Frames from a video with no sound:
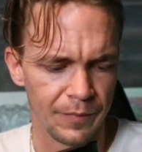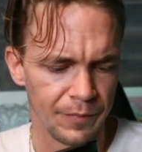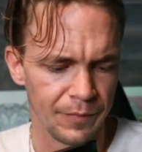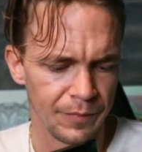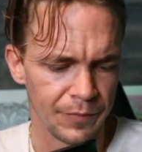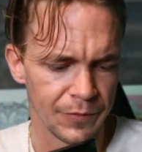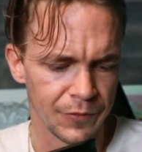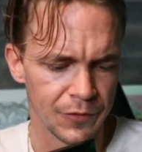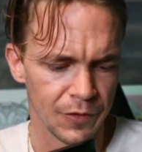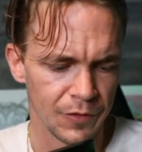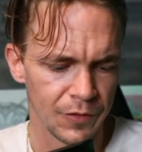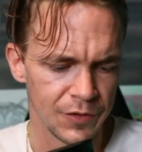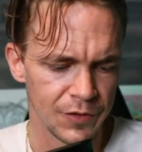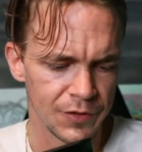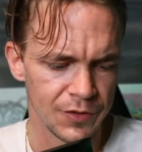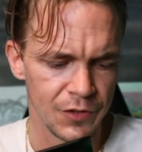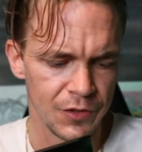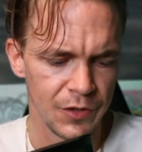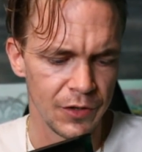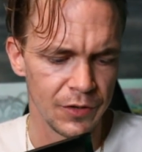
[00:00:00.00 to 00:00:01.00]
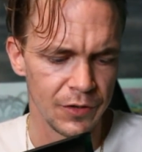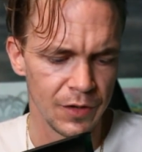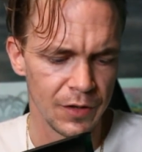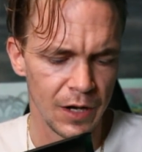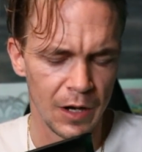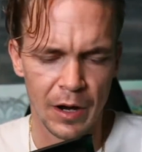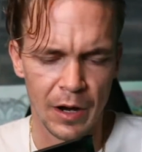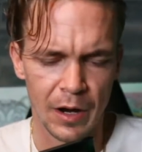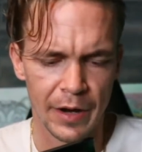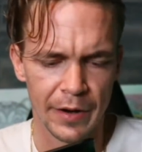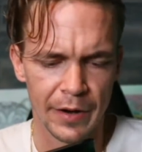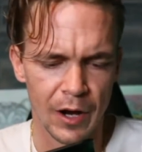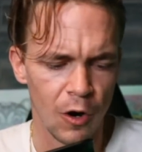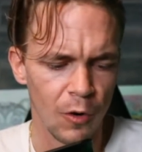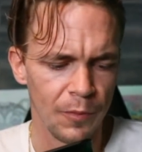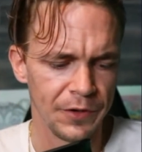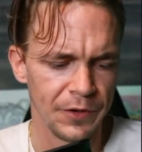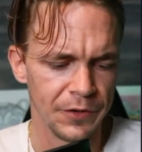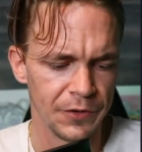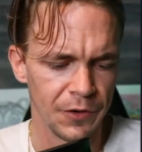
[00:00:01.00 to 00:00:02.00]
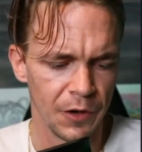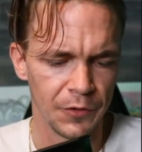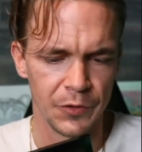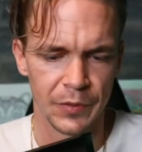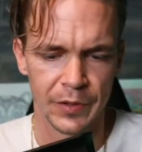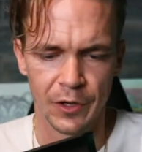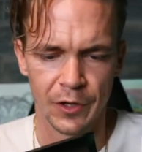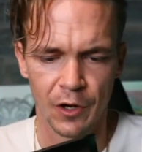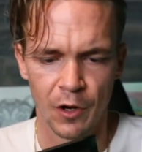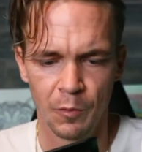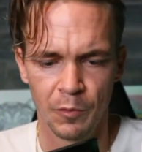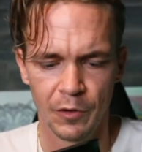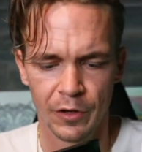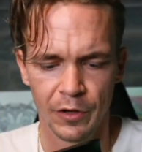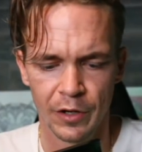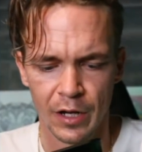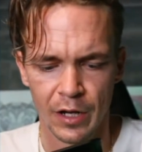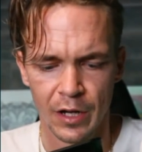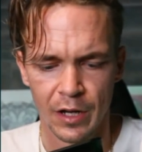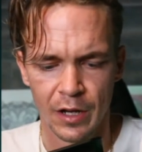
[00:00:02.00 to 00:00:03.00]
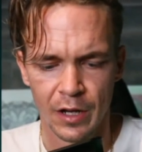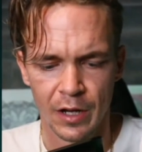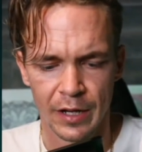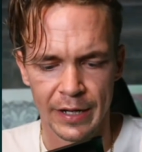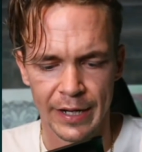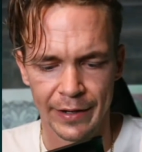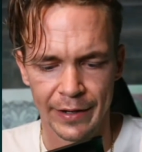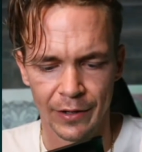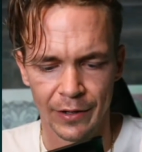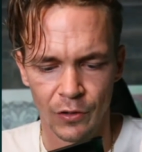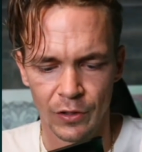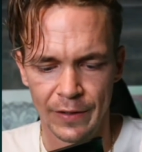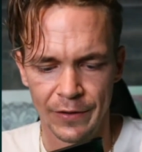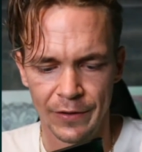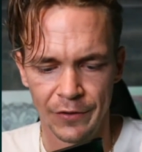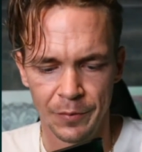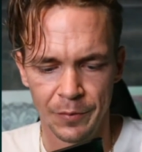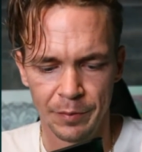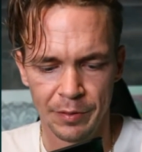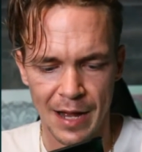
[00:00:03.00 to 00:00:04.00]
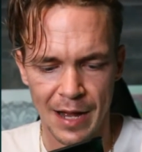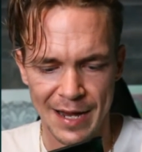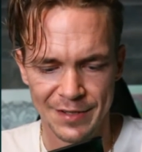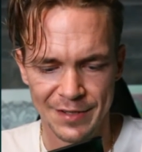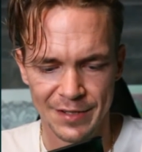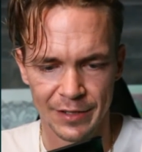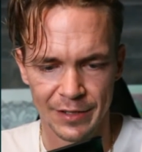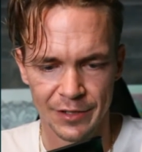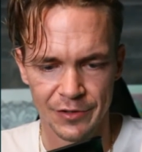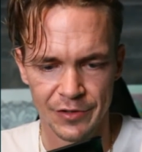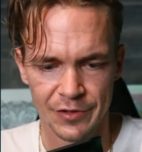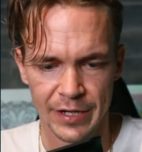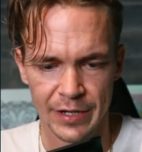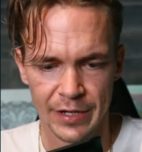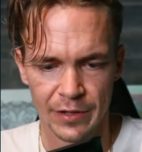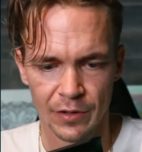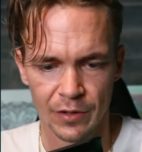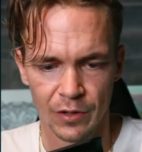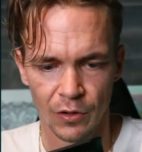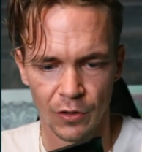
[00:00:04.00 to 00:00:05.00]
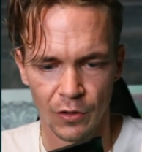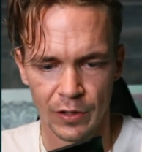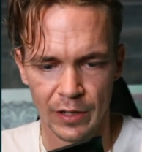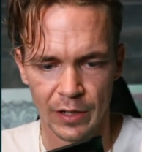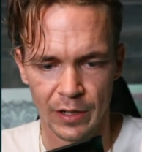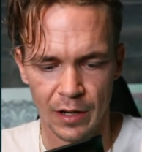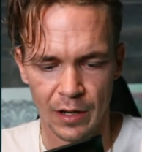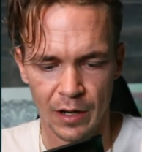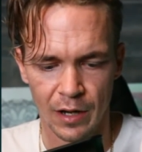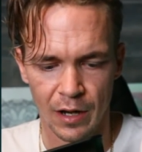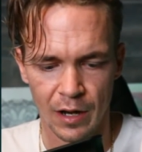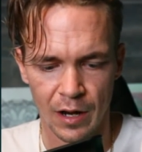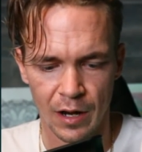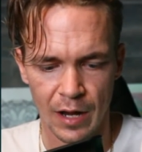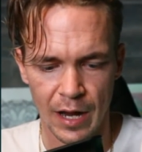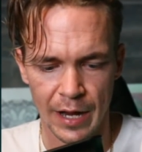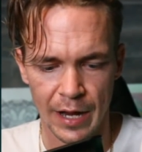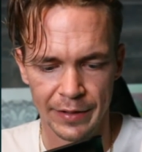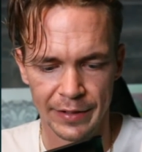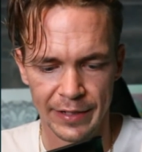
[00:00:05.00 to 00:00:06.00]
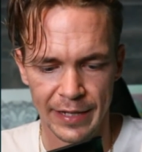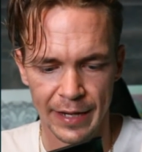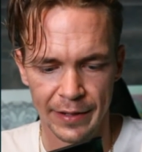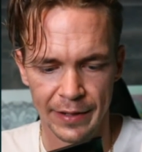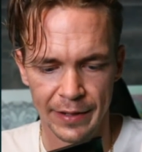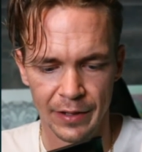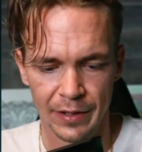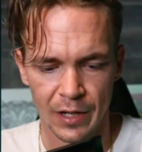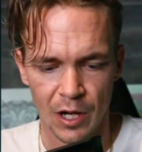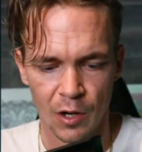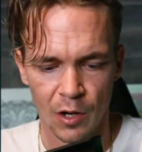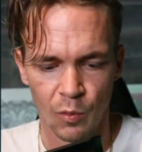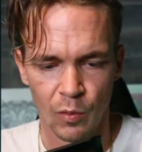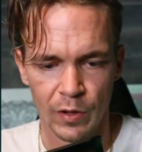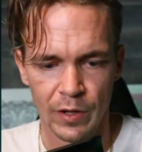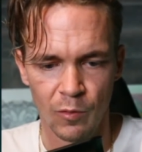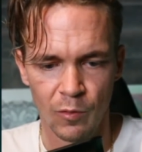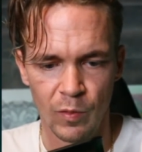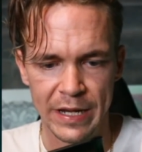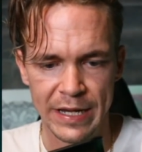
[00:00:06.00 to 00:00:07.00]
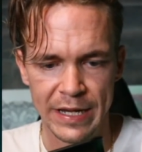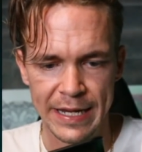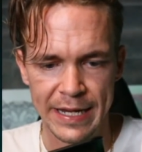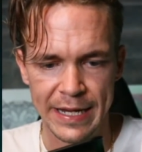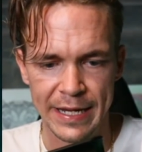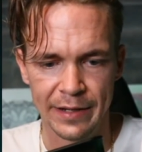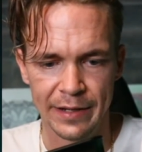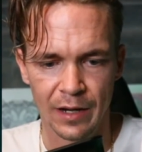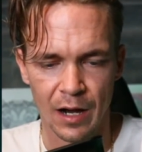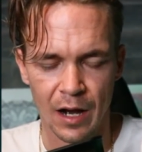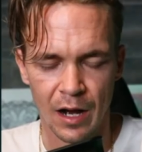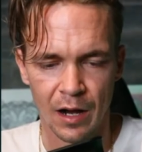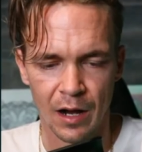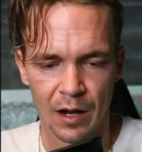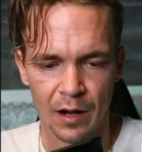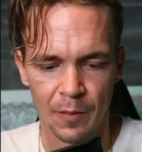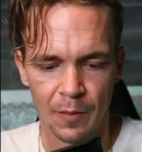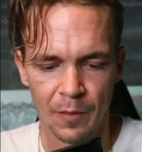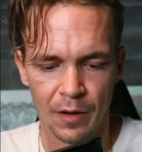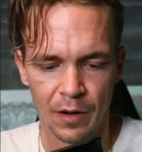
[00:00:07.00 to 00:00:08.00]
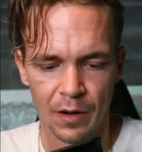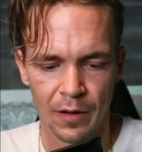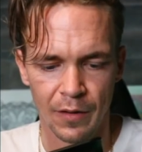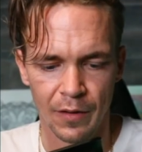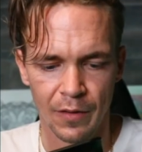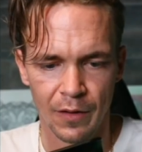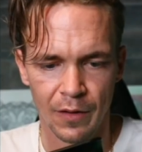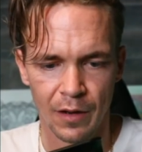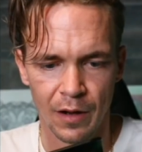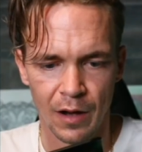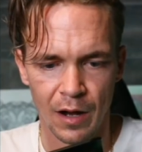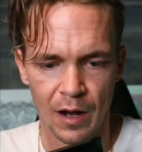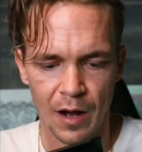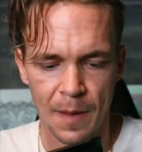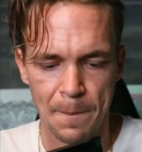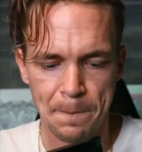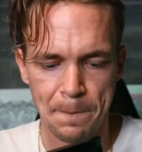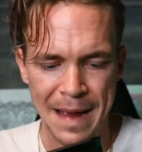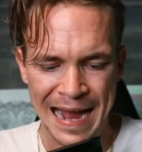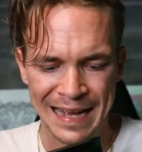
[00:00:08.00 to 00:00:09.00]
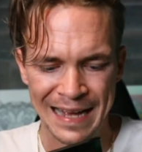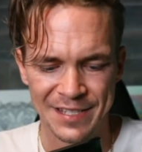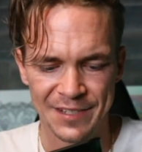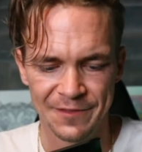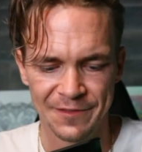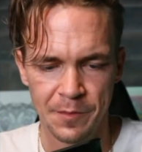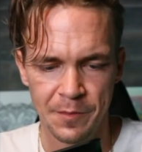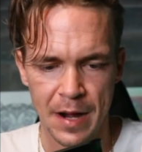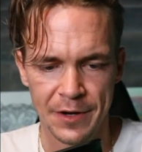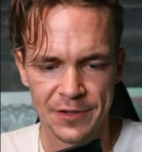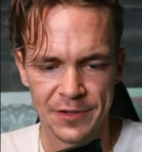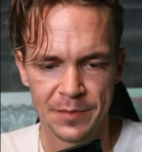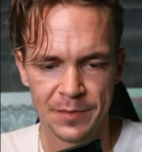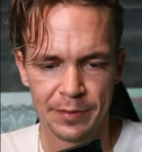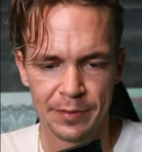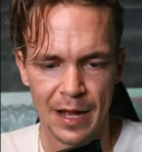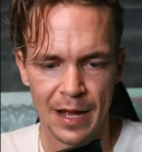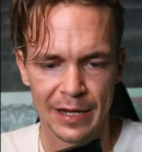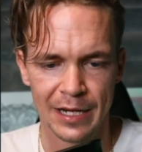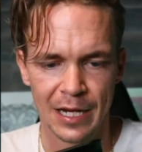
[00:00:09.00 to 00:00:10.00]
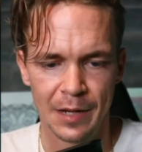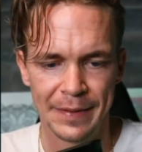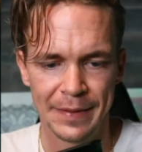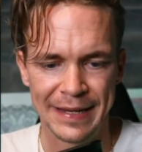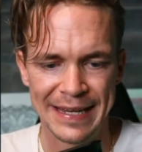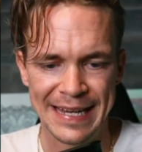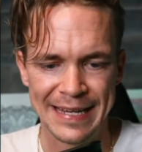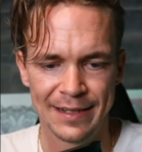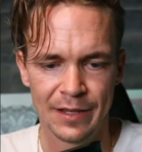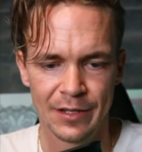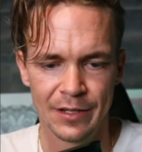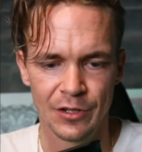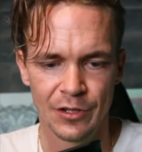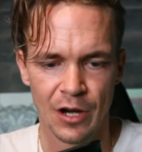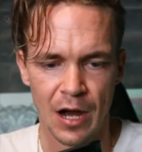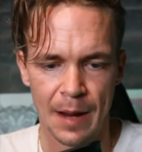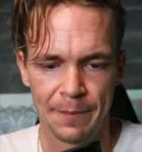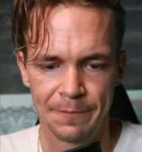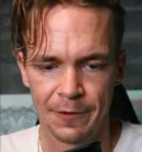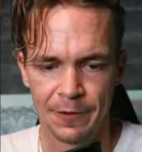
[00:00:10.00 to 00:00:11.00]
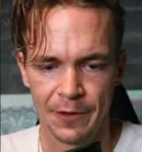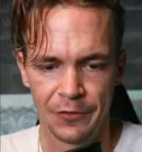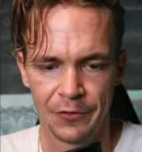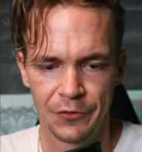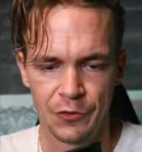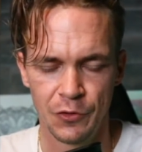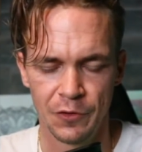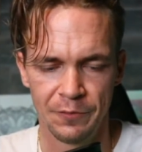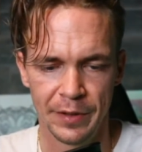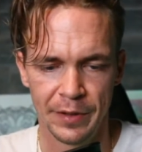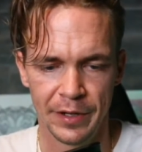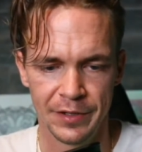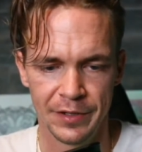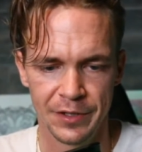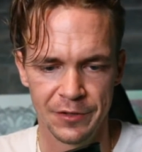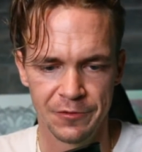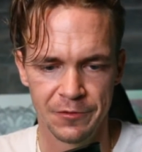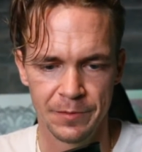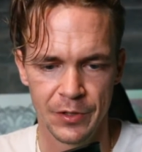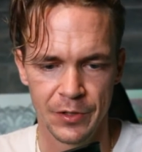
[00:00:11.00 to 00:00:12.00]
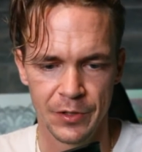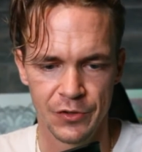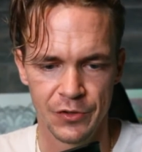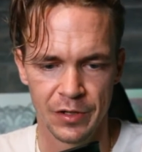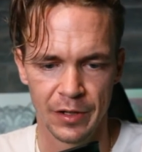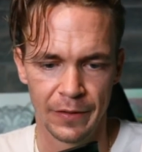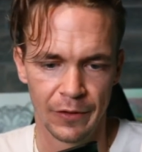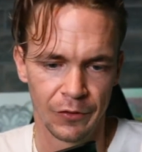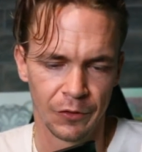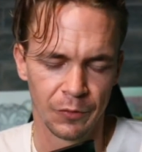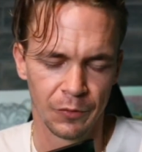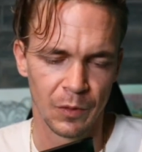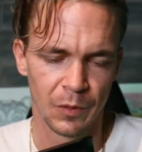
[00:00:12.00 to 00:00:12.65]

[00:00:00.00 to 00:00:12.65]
I hope that you're all doing your homework. Again, look at the supply signature here, and again we need a massive amount of supply coming into the top for this to have been a distribution. This is where